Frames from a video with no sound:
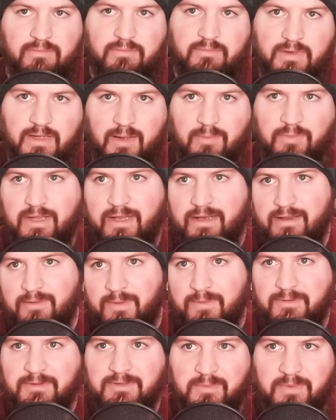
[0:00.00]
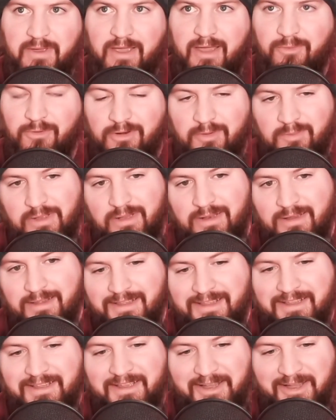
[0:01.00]
Complicated maybe is a bad word, but
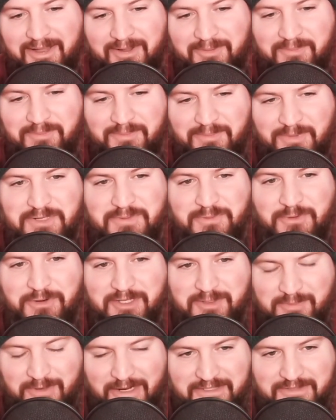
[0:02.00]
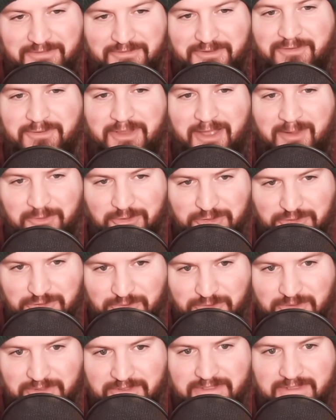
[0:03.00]
much more expressive. You have a lot more
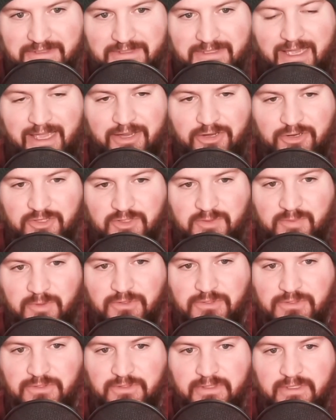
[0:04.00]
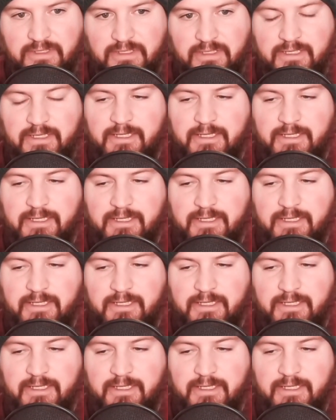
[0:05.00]
tools at your disposal.